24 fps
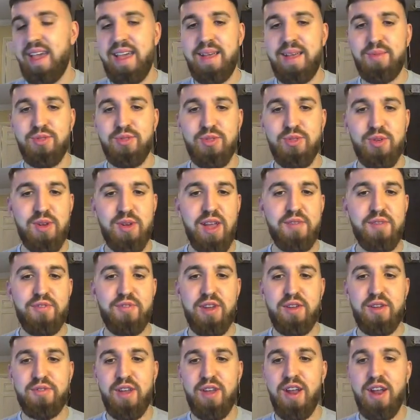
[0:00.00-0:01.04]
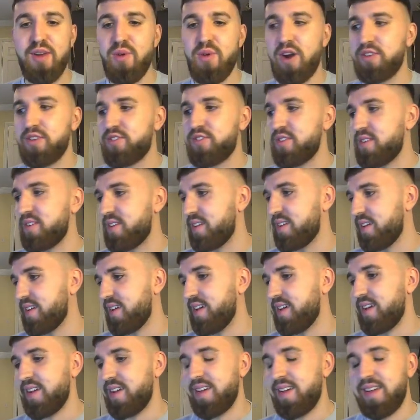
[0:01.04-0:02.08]
So if you are watching,
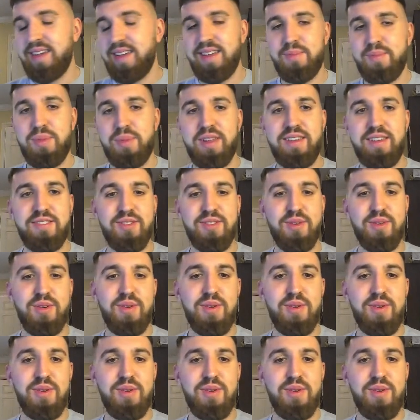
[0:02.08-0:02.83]
please do